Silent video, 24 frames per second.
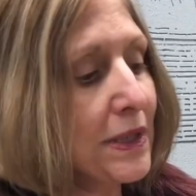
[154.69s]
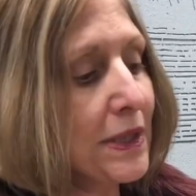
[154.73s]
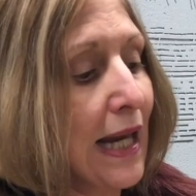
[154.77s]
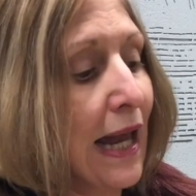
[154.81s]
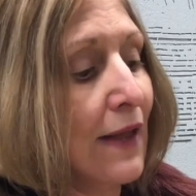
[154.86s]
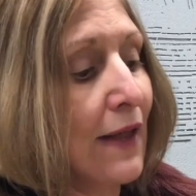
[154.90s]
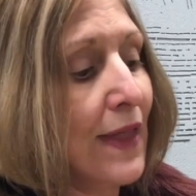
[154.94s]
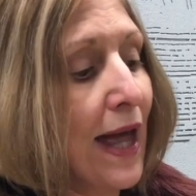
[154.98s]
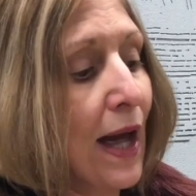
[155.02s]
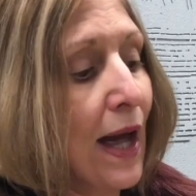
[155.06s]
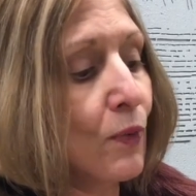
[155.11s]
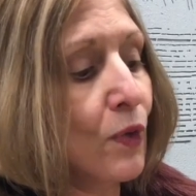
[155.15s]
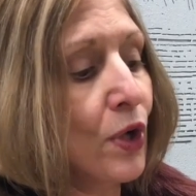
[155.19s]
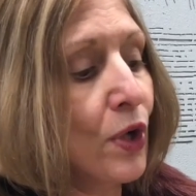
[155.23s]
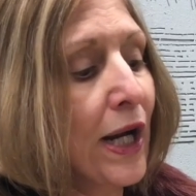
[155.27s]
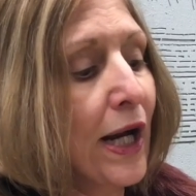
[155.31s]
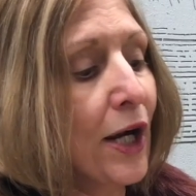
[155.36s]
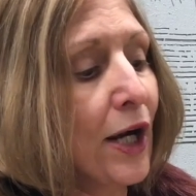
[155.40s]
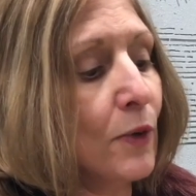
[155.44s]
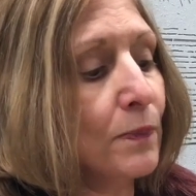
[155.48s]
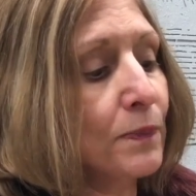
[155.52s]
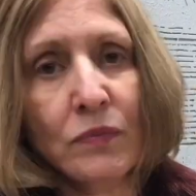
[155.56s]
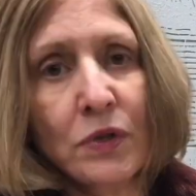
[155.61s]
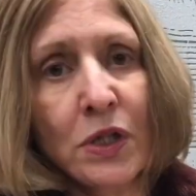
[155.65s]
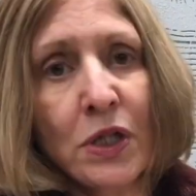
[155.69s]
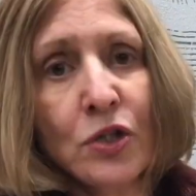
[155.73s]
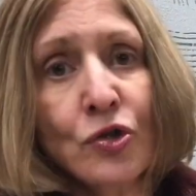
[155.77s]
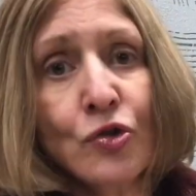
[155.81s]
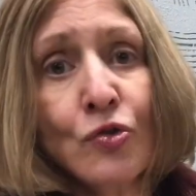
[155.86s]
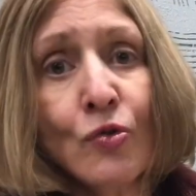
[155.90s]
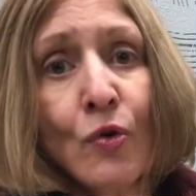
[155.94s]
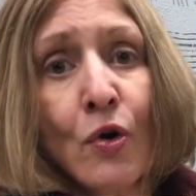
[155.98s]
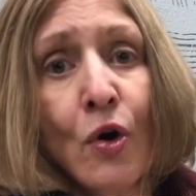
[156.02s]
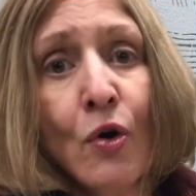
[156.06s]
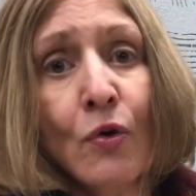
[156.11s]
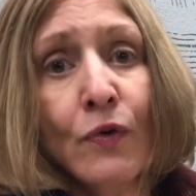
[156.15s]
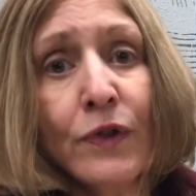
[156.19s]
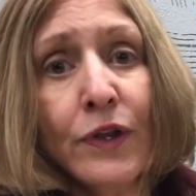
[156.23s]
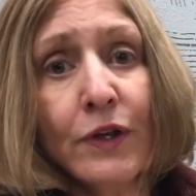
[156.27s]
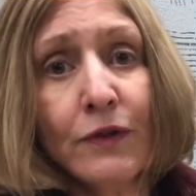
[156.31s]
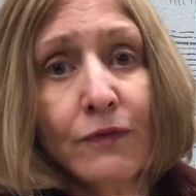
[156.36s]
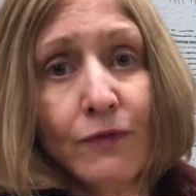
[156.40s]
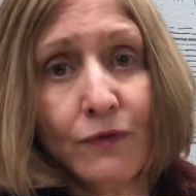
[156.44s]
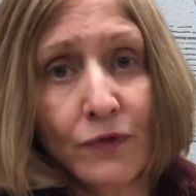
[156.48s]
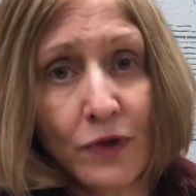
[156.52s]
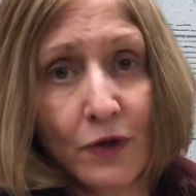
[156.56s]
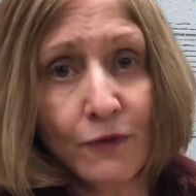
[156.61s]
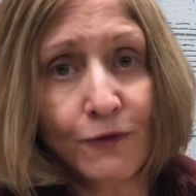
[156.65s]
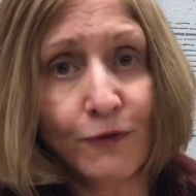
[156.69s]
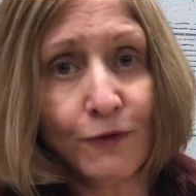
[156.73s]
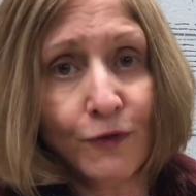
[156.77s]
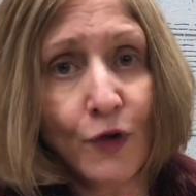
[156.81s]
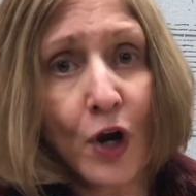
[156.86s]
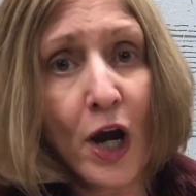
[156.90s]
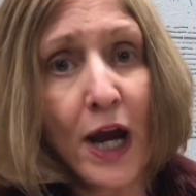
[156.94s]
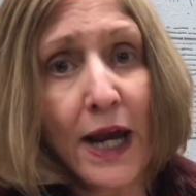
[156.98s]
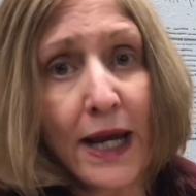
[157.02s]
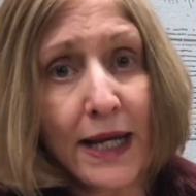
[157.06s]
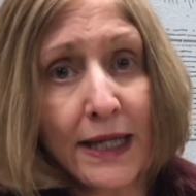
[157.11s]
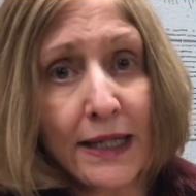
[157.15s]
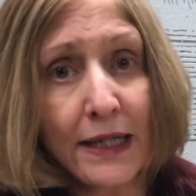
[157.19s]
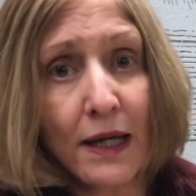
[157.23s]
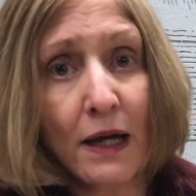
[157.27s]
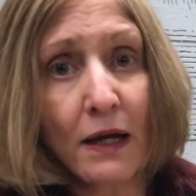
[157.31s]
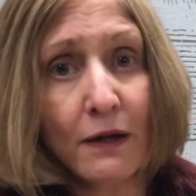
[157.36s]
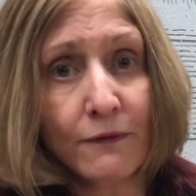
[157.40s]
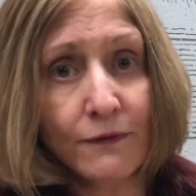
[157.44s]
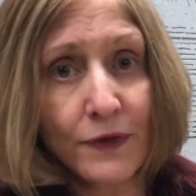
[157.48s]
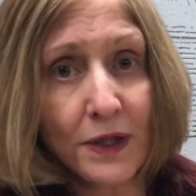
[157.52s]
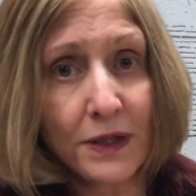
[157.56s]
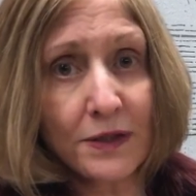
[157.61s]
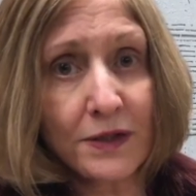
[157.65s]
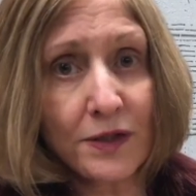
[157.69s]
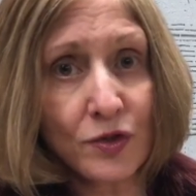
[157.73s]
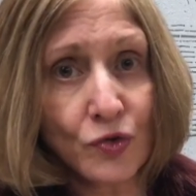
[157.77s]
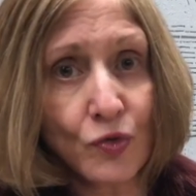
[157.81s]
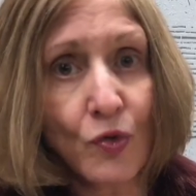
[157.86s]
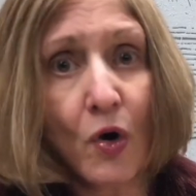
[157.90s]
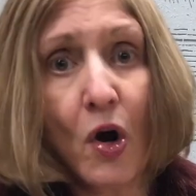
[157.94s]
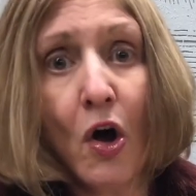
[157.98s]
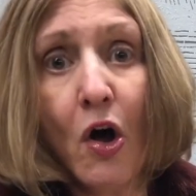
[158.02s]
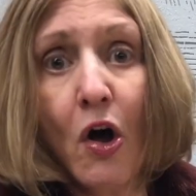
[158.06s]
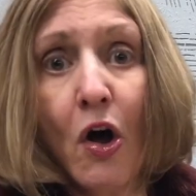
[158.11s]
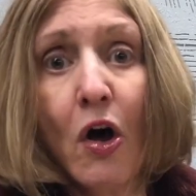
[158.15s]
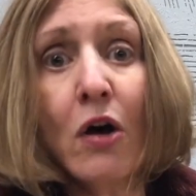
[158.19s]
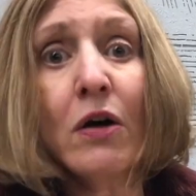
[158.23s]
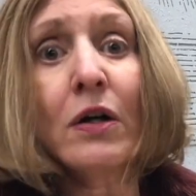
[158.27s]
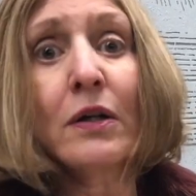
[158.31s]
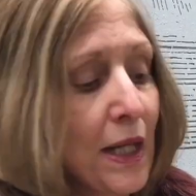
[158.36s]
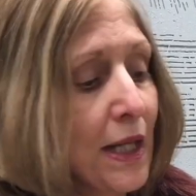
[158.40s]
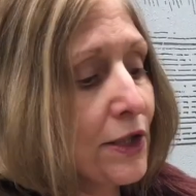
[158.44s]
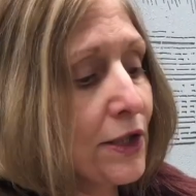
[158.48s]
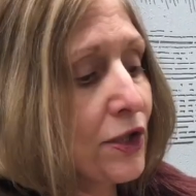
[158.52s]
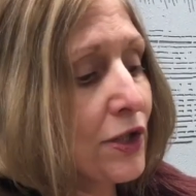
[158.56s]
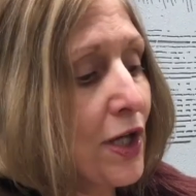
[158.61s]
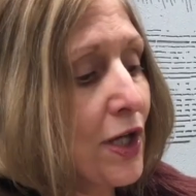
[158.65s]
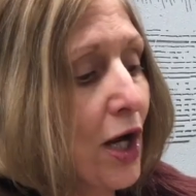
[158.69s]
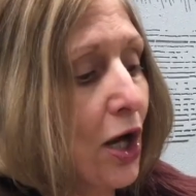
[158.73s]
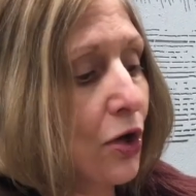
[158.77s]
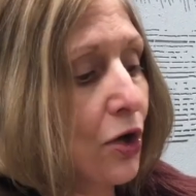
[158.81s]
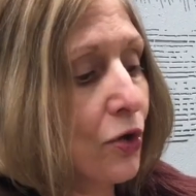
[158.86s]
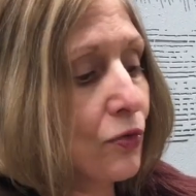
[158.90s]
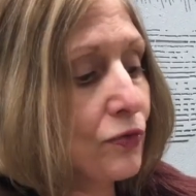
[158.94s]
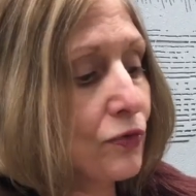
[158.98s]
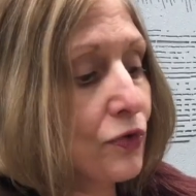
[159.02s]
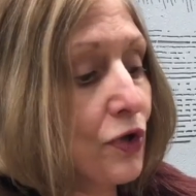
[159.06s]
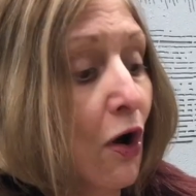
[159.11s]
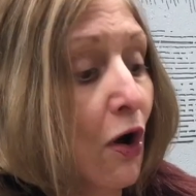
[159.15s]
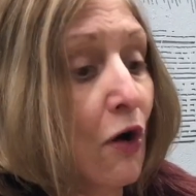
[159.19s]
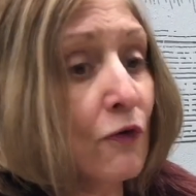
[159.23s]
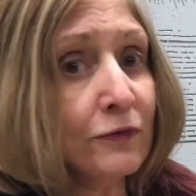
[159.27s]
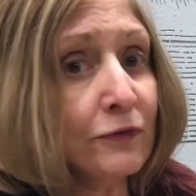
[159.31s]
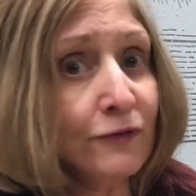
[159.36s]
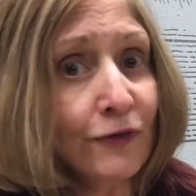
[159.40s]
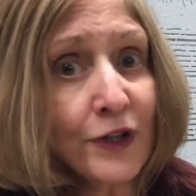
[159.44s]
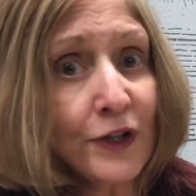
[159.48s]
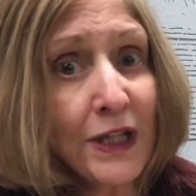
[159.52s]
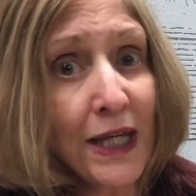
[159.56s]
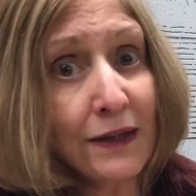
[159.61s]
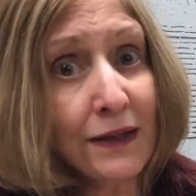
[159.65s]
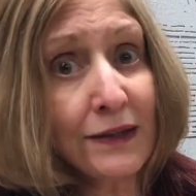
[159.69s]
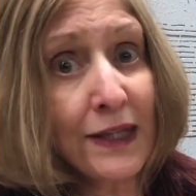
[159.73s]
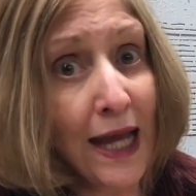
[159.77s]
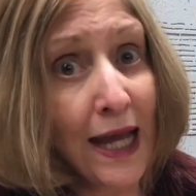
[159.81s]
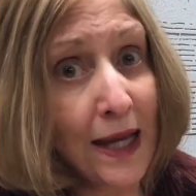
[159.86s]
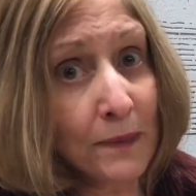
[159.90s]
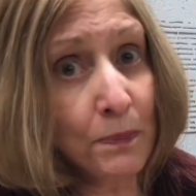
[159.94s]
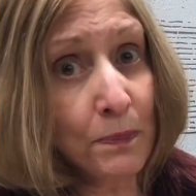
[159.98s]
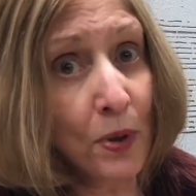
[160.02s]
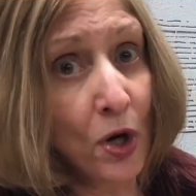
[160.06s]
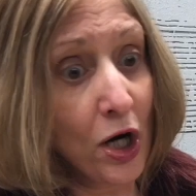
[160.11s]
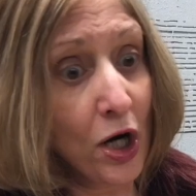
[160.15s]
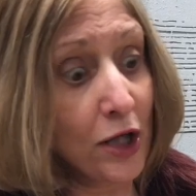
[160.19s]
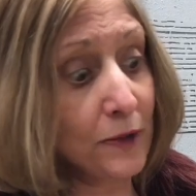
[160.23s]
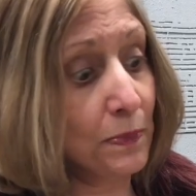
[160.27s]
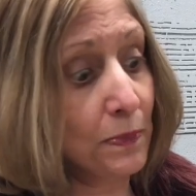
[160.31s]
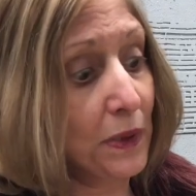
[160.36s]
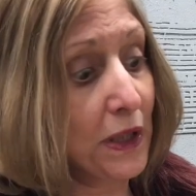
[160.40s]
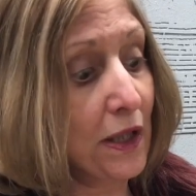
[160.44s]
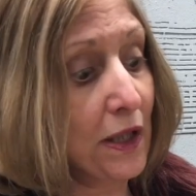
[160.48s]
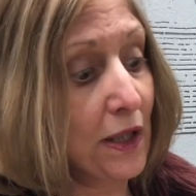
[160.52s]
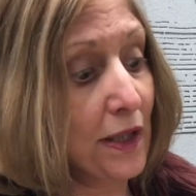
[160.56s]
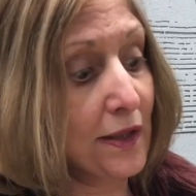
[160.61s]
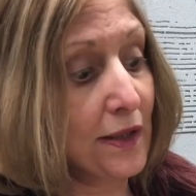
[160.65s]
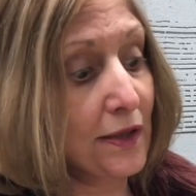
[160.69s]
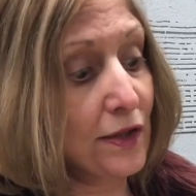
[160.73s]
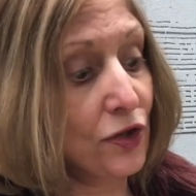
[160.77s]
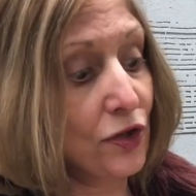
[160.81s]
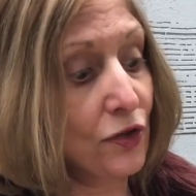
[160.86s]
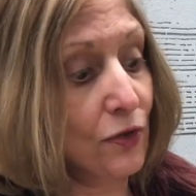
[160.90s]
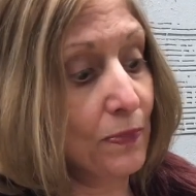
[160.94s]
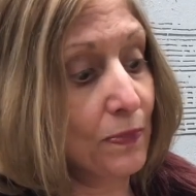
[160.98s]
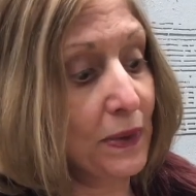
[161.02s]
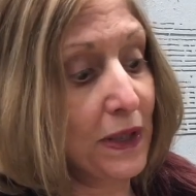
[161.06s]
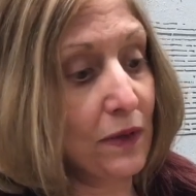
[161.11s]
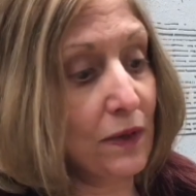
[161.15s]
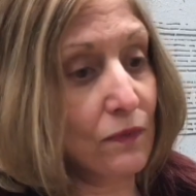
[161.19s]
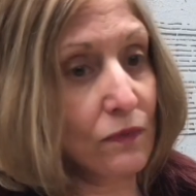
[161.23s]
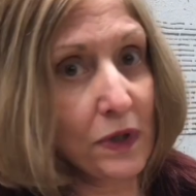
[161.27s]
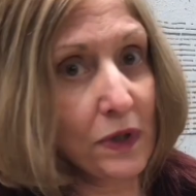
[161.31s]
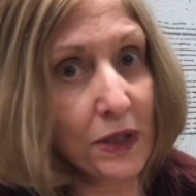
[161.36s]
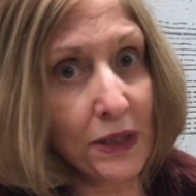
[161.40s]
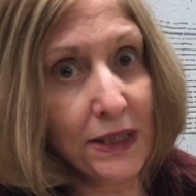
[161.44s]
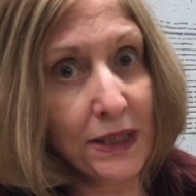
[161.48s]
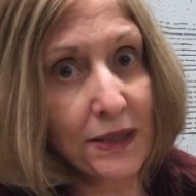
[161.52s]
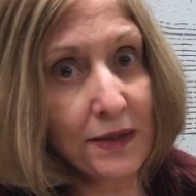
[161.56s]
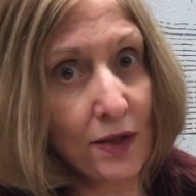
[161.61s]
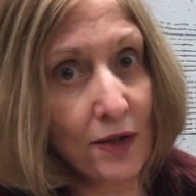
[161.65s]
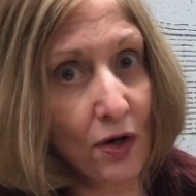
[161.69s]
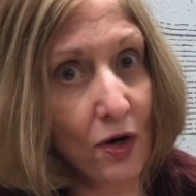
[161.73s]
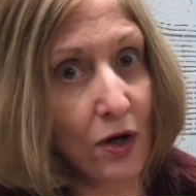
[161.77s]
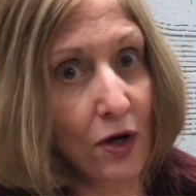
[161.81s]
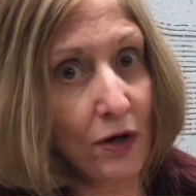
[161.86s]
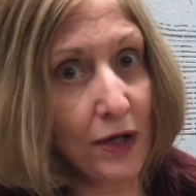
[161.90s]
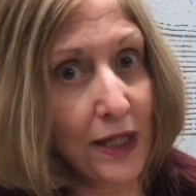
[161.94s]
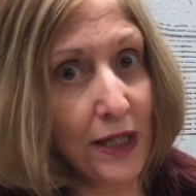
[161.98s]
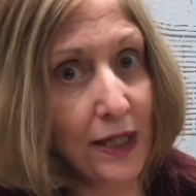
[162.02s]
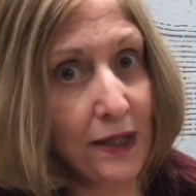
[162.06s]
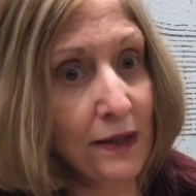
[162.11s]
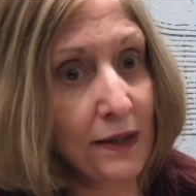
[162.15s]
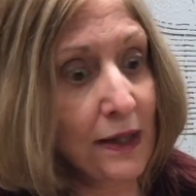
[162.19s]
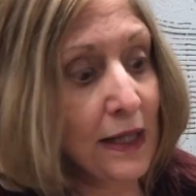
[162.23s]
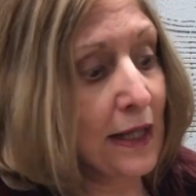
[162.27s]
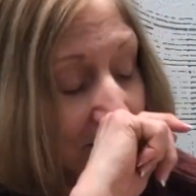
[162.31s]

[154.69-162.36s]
And that will help control the, the fray of the straw. So don't forget that part because you'll be really sorry.